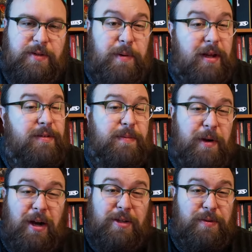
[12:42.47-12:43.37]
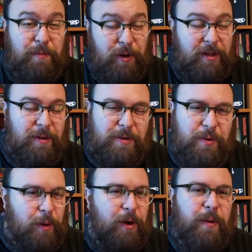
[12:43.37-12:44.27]
but I have some awesome regulars
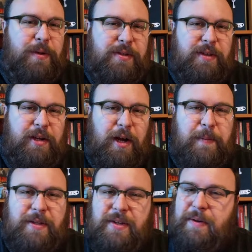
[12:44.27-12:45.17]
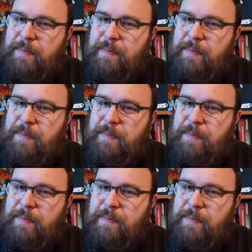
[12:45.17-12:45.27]
who are always in the comments,